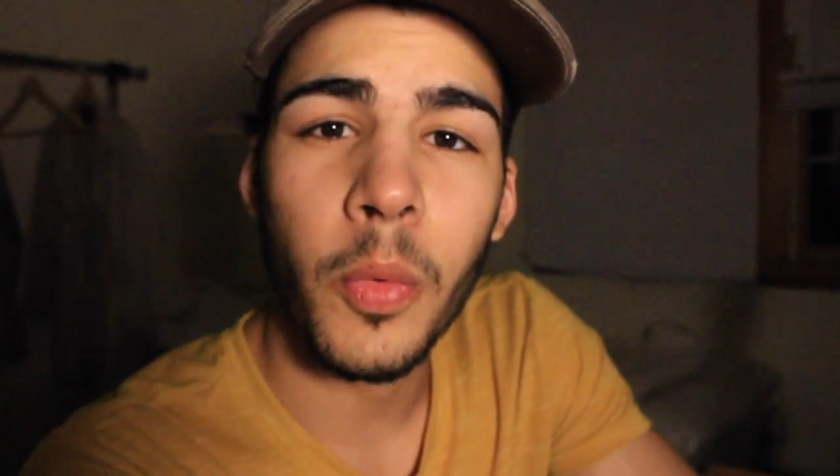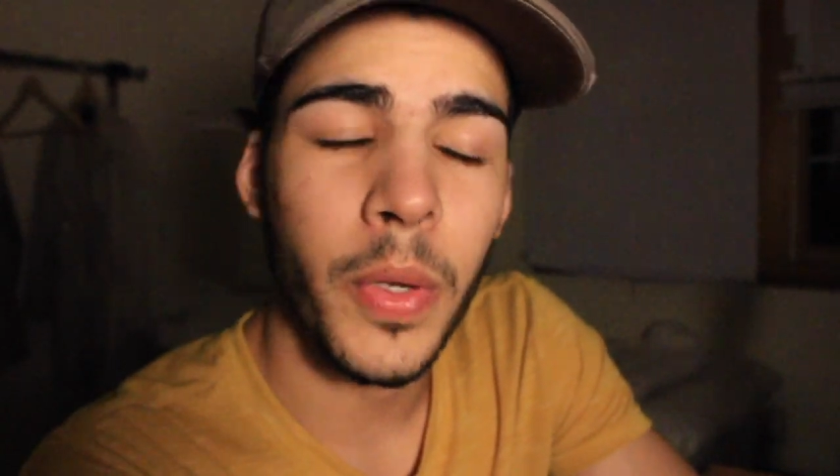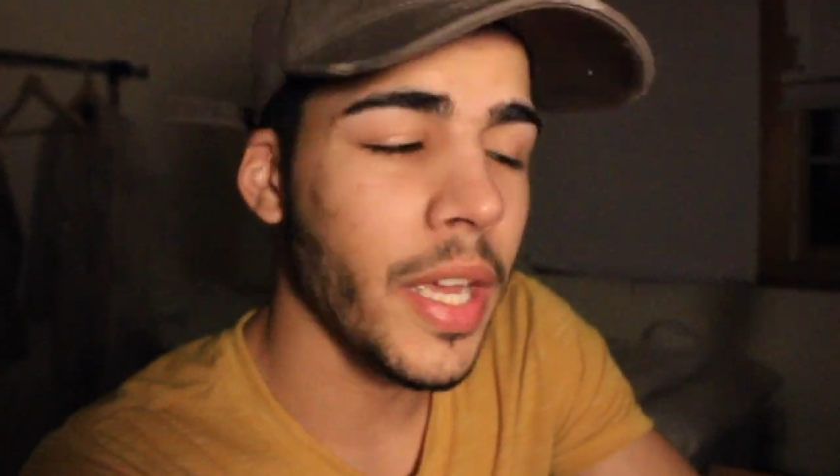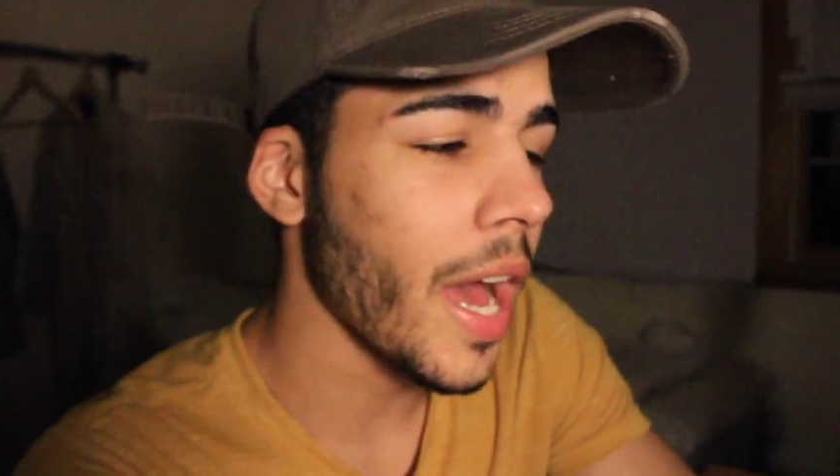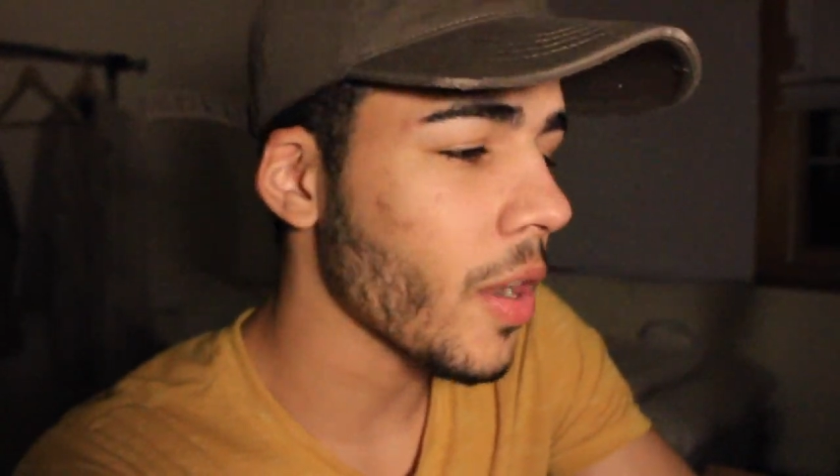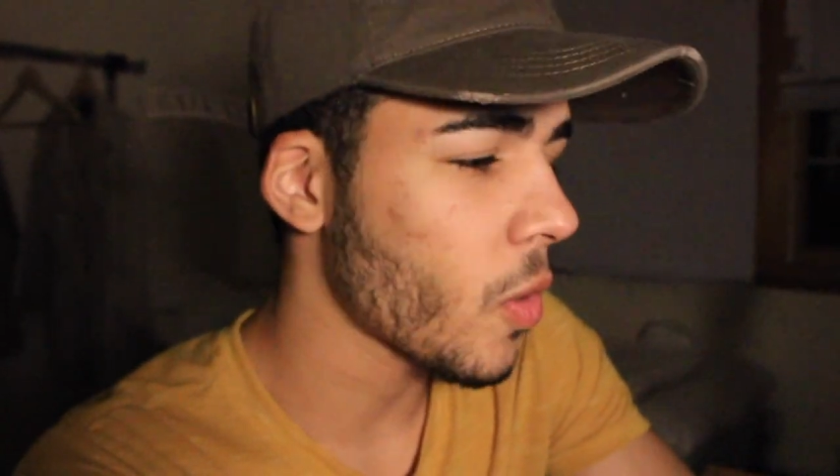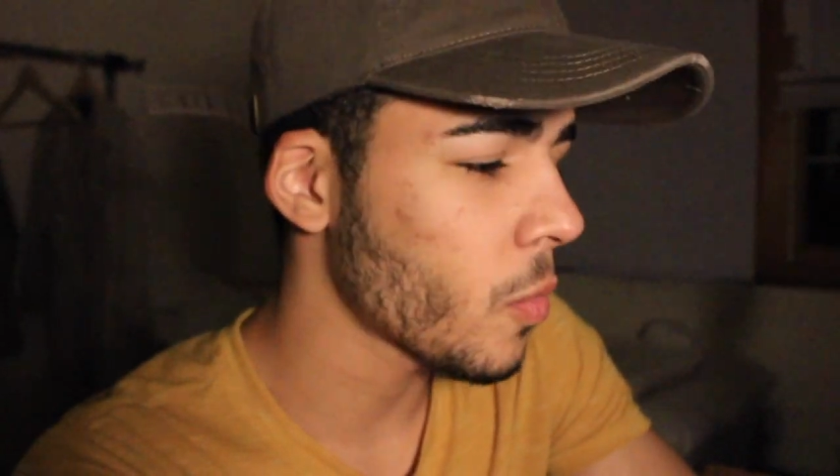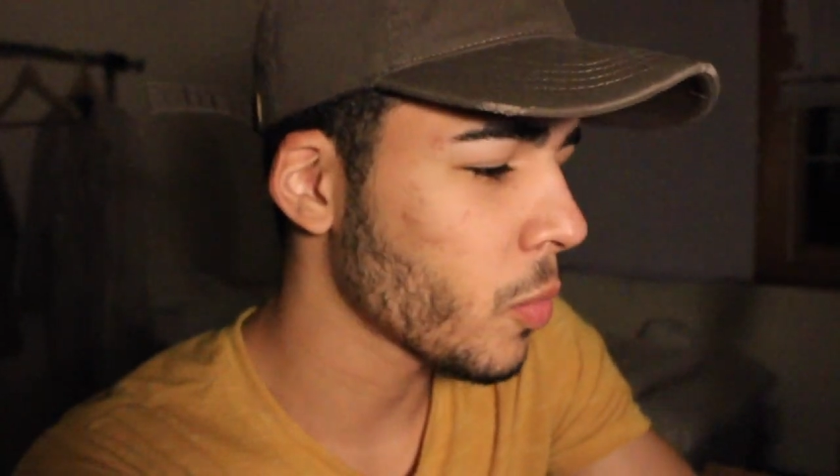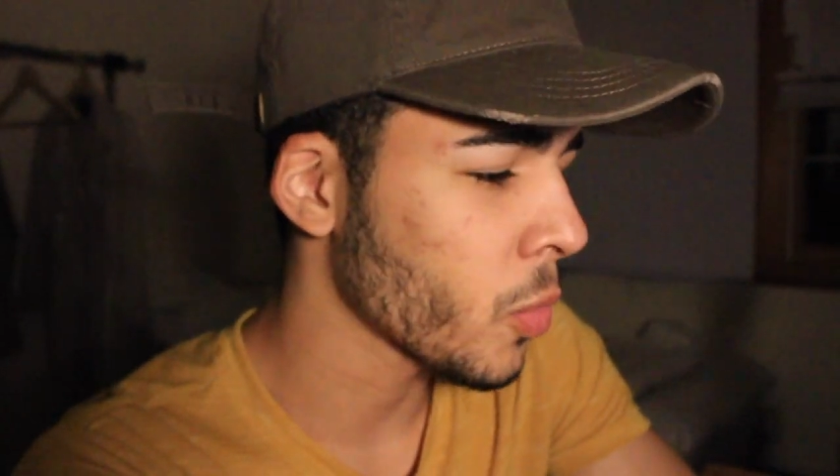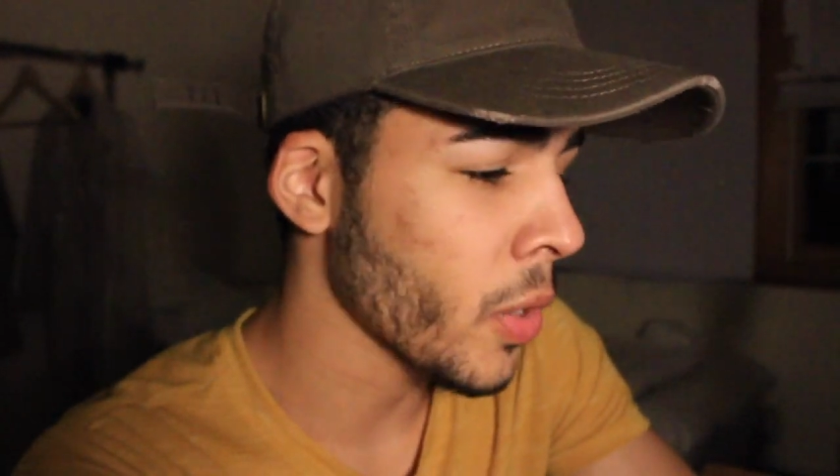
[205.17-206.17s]
we got
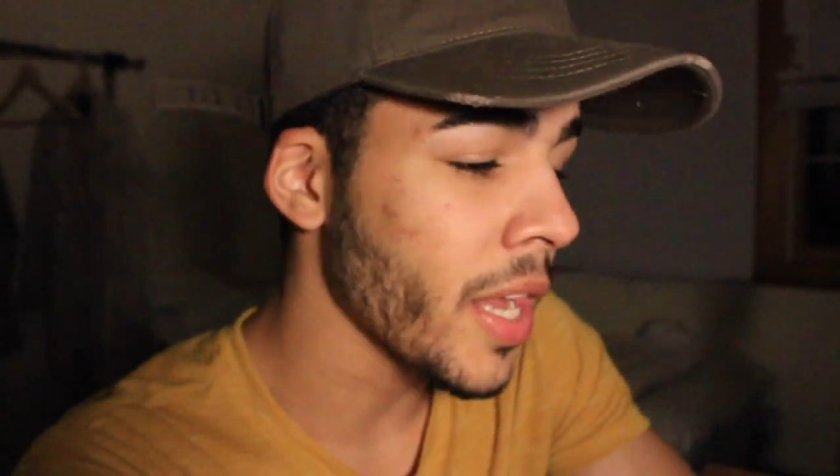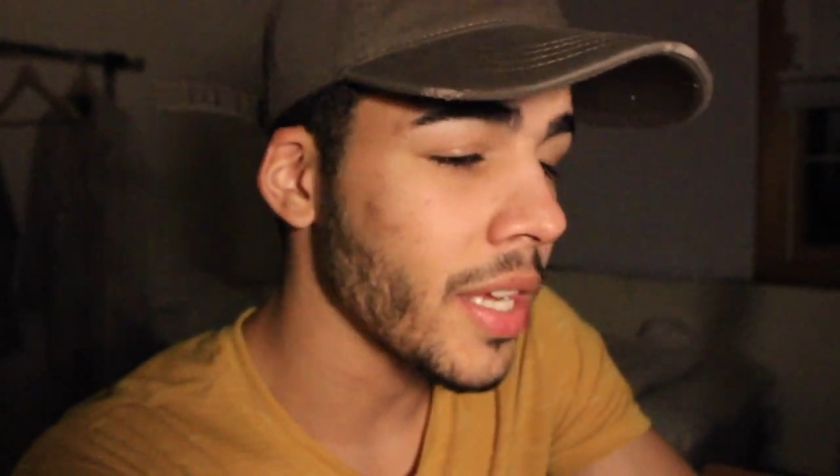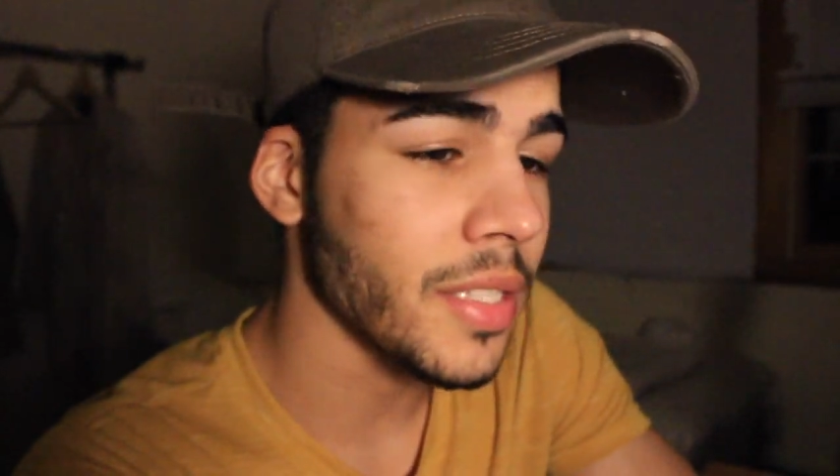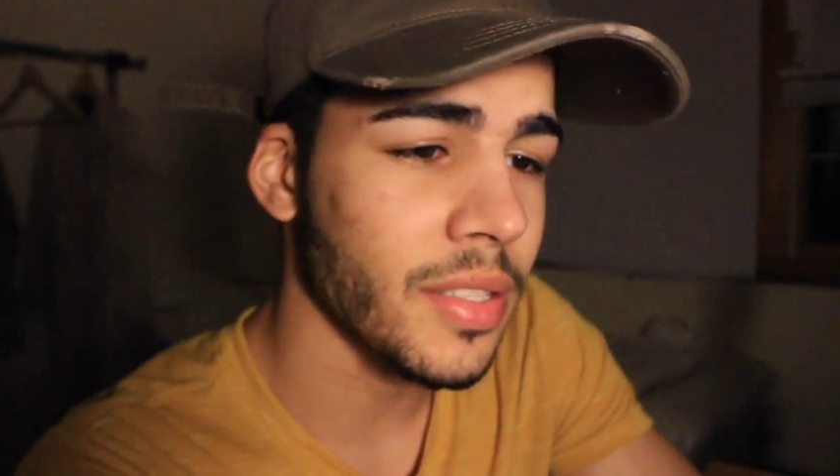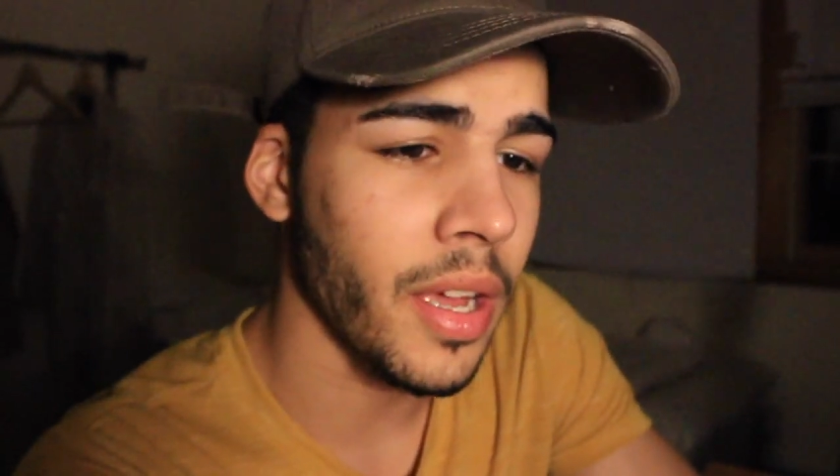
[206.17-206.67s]
home great.